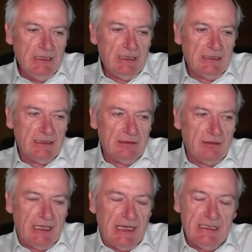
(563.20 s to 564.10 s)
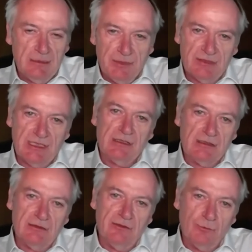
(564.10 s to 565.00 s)
And
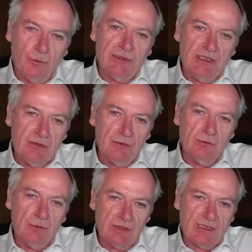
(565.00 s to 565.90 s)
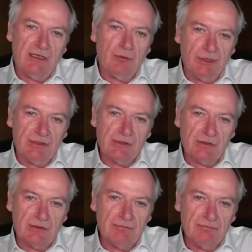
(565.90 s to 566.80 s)
80% of what they do is
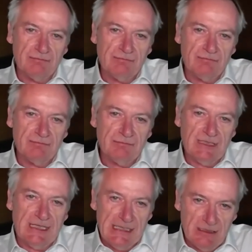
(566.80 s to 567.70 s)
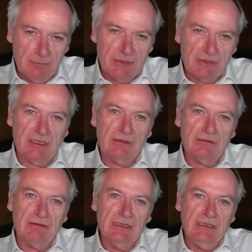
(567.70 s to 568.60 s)
cloud-based. 80%.
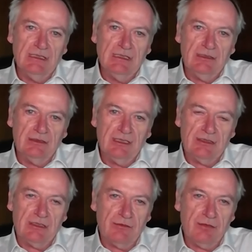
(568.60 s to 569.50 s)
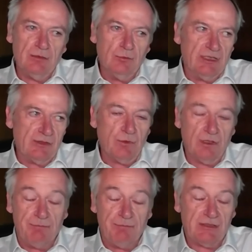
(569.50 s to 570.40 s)
You know, it's incredible. It's one
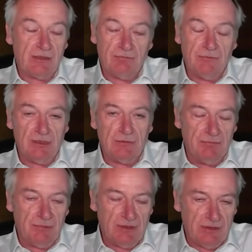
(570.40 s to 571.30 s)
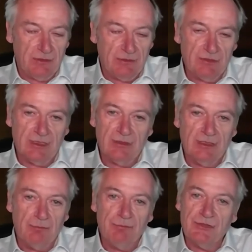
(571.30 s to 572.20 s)
of the best, you know,
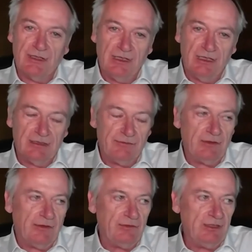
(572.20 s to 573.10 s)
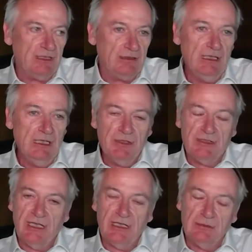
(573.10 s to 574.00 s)
numbers I've seen. But it's
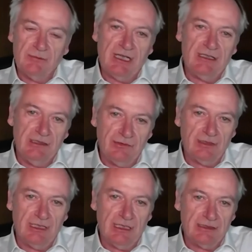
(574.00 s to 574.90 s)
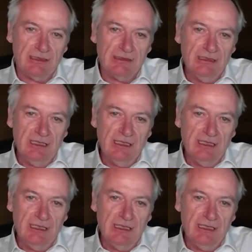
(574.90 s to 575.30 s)
taken them 10 years to get there.